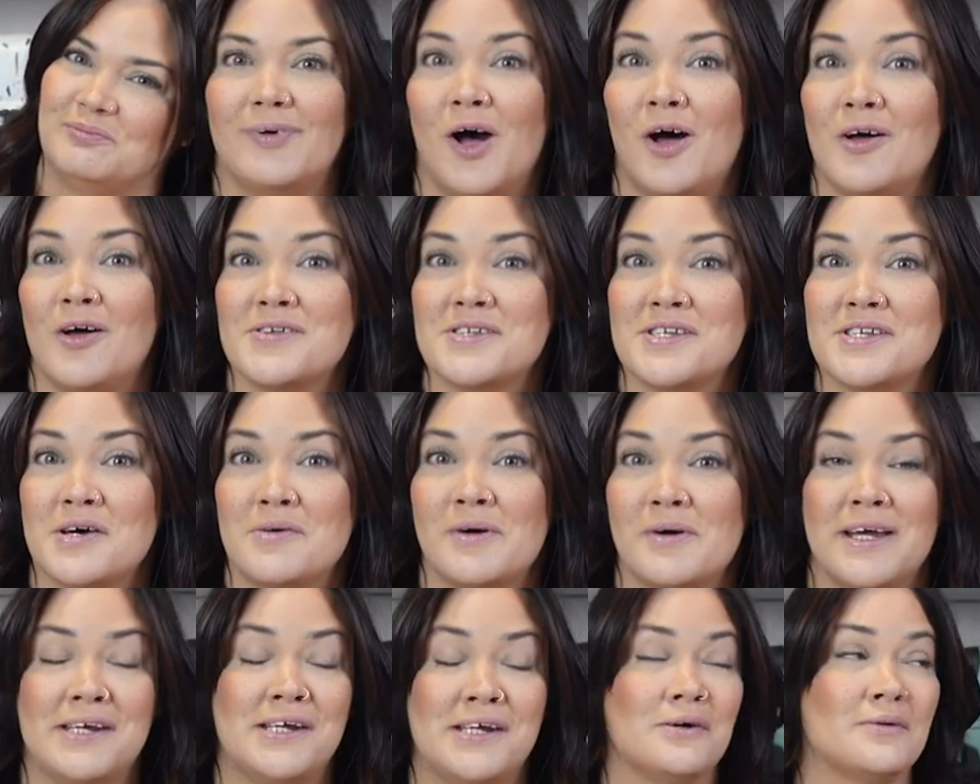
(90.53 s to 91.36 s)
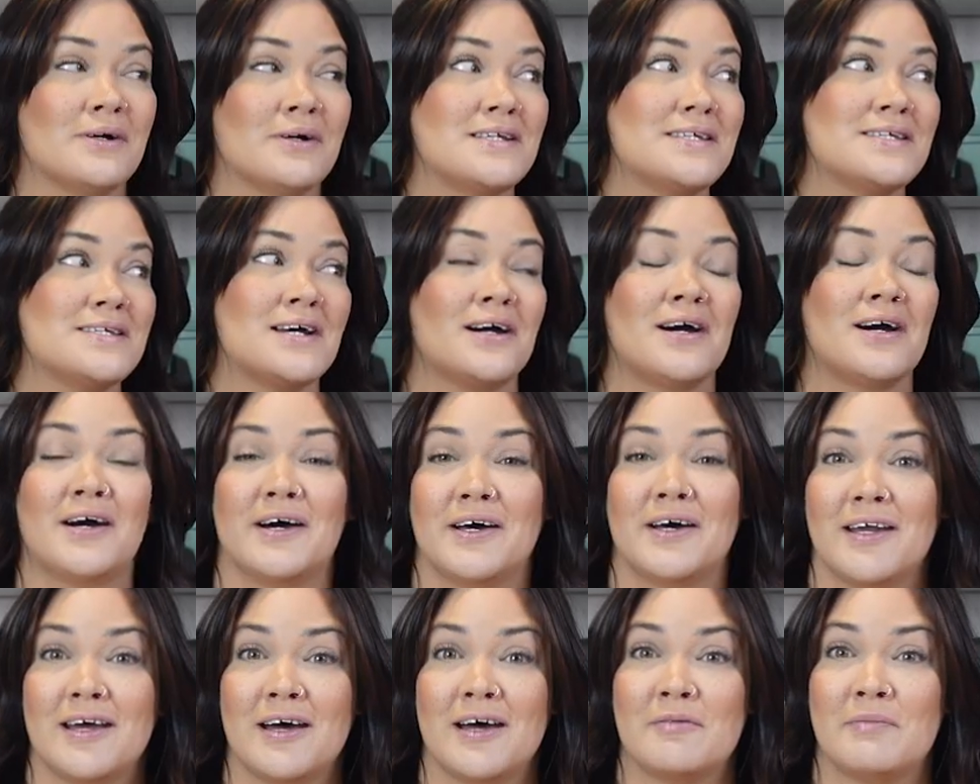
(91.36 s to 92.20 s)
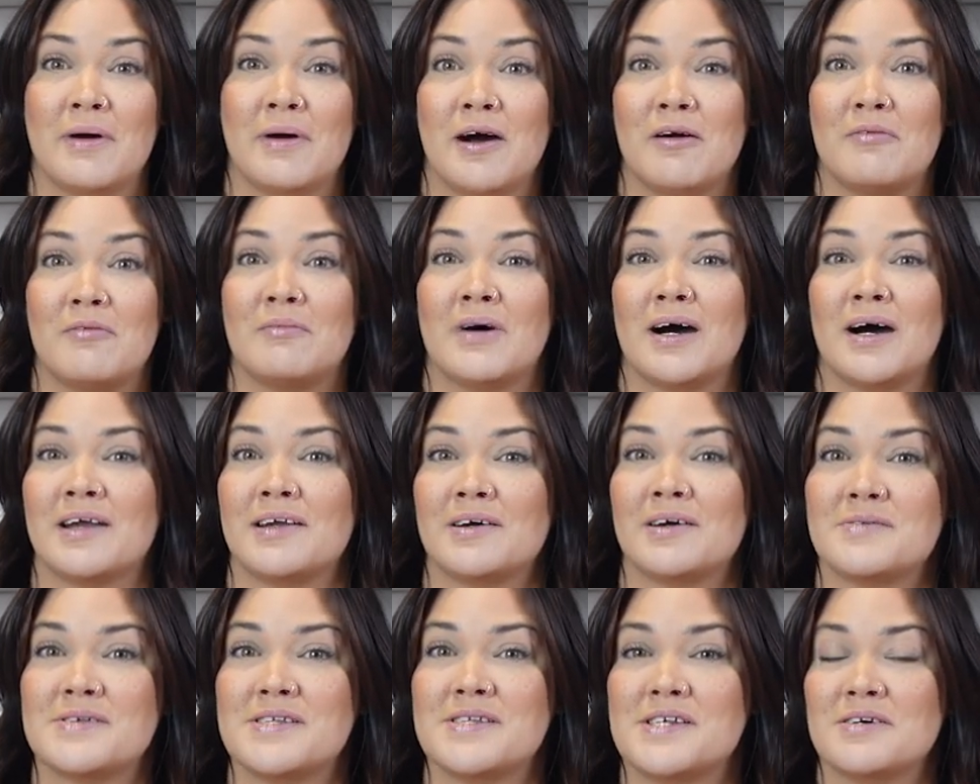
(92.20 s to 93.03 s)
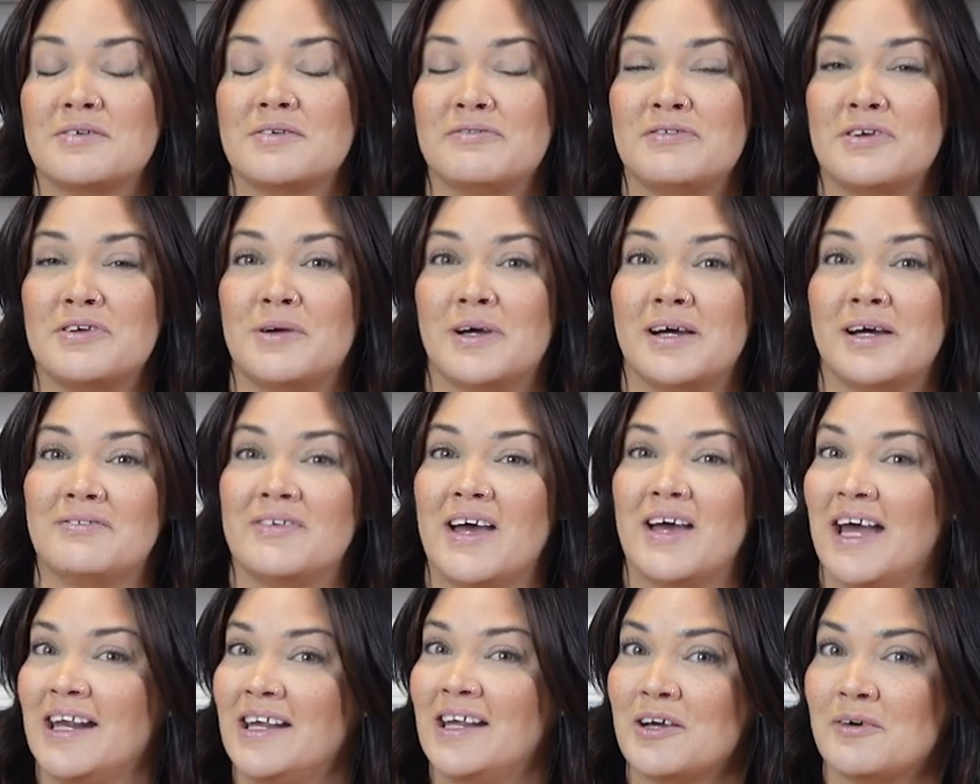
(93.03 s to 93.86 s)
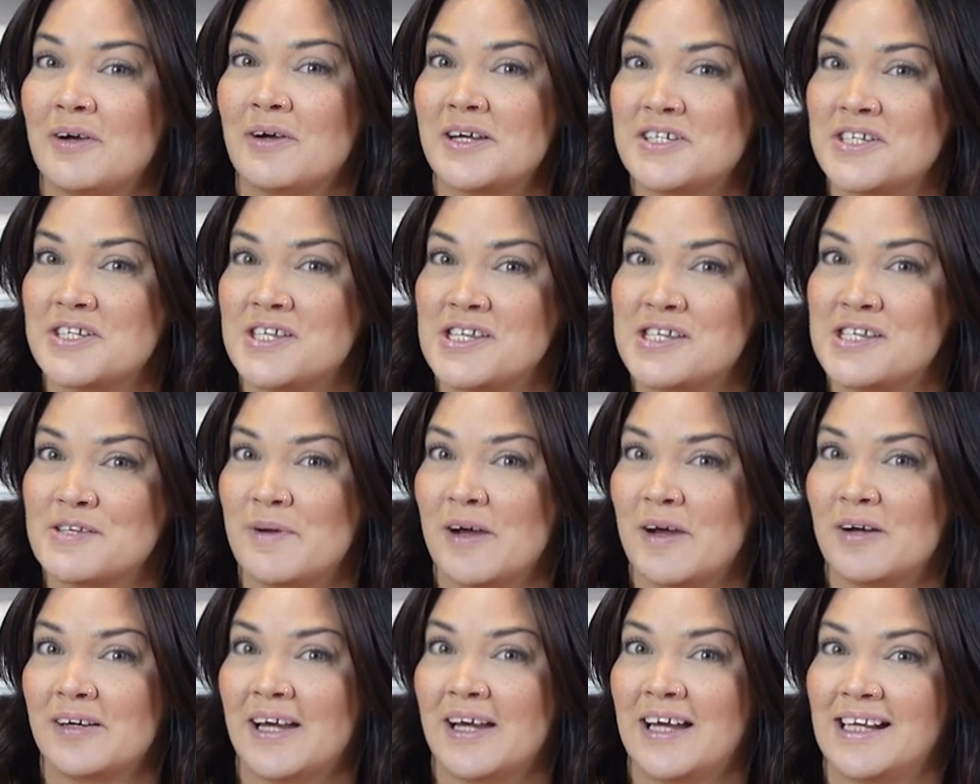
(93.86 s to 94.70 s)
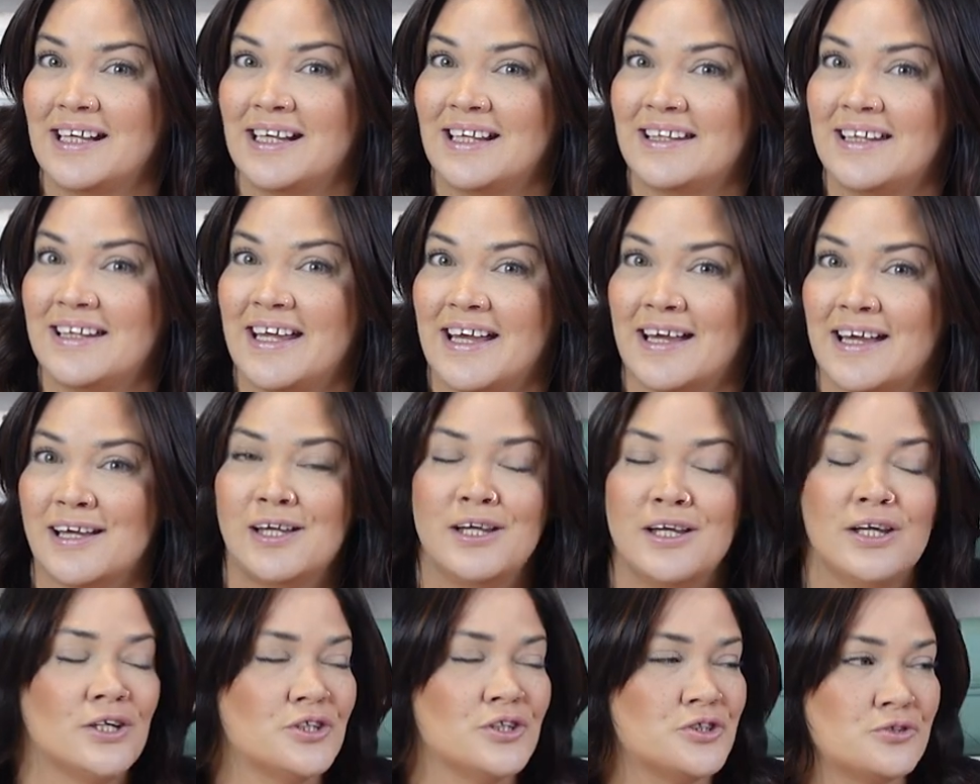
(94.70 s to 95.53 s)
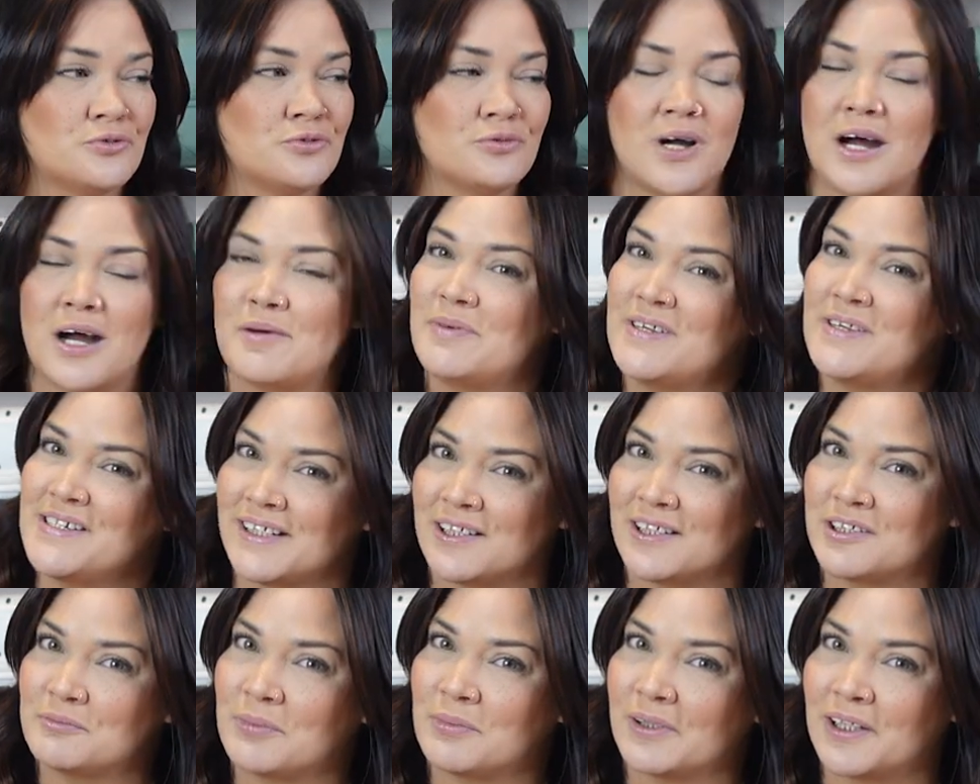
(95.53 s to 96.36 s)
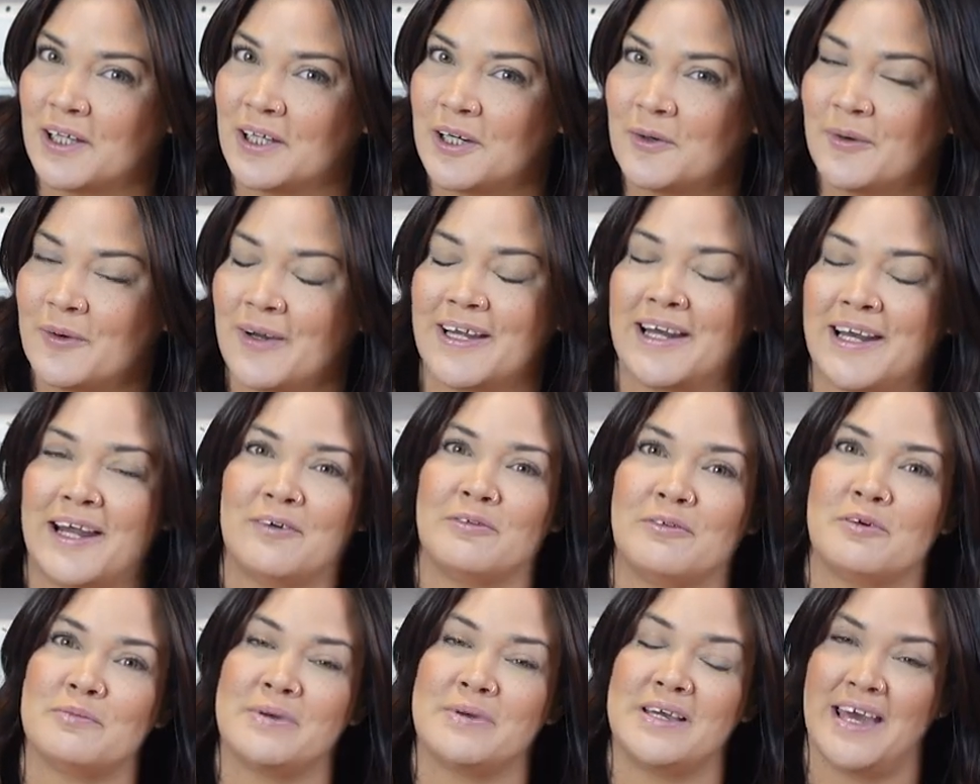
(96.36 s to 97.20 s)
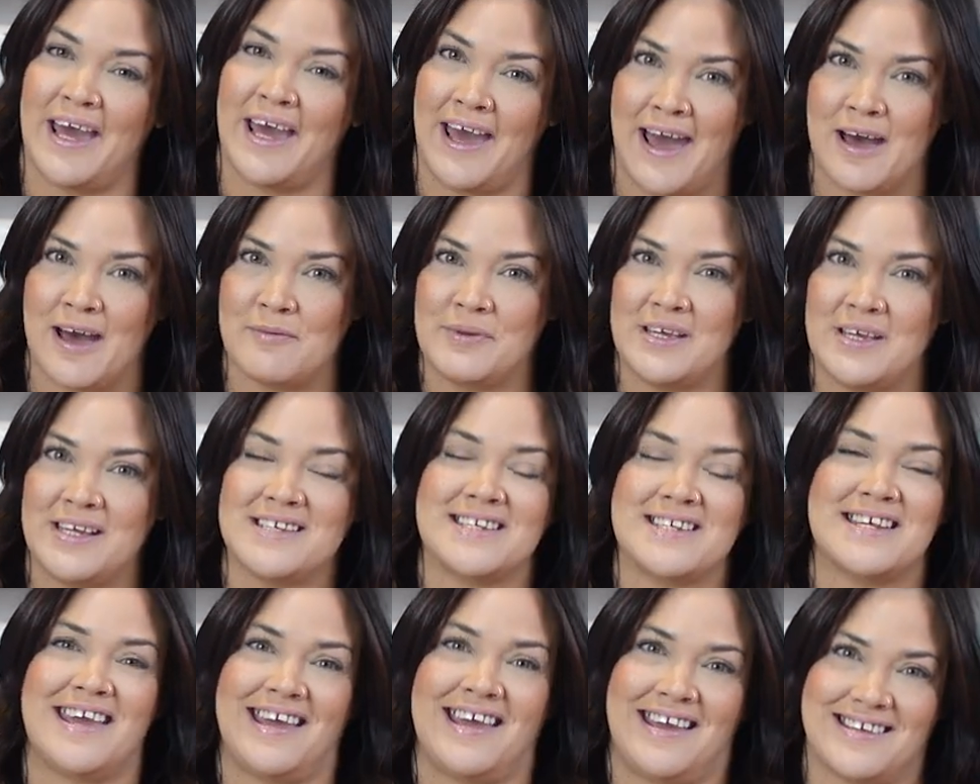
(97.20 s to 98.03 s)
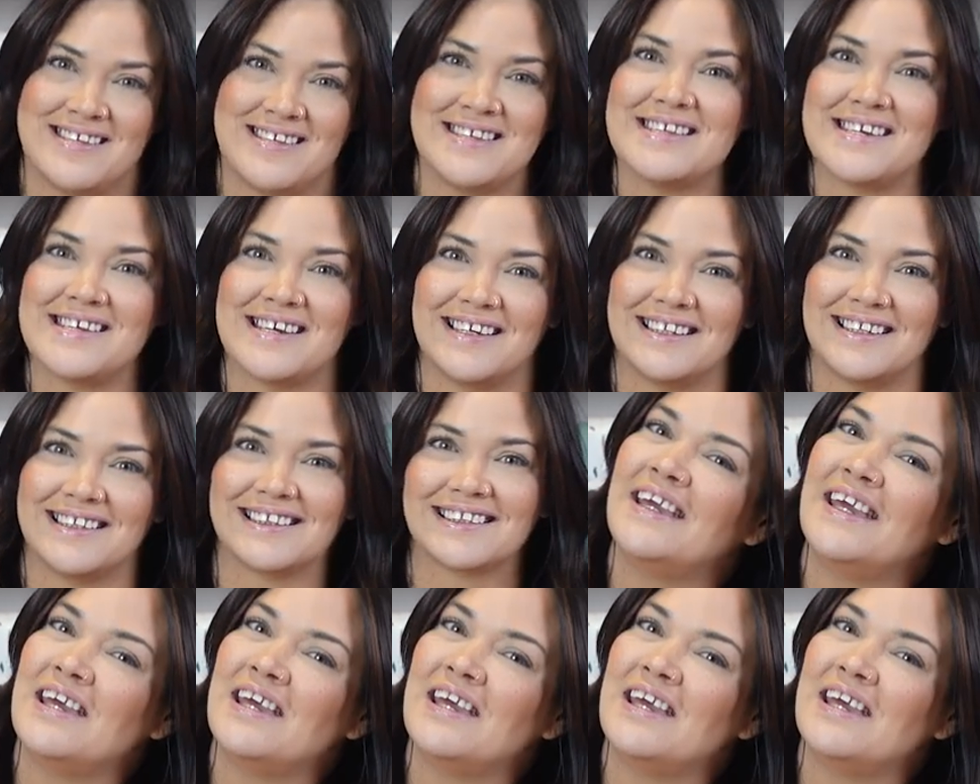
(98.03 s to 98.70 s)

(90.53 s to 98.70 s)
Also, I know a ton about mono, so if you have any questions about anything, drop it down below and I will be happy to answer.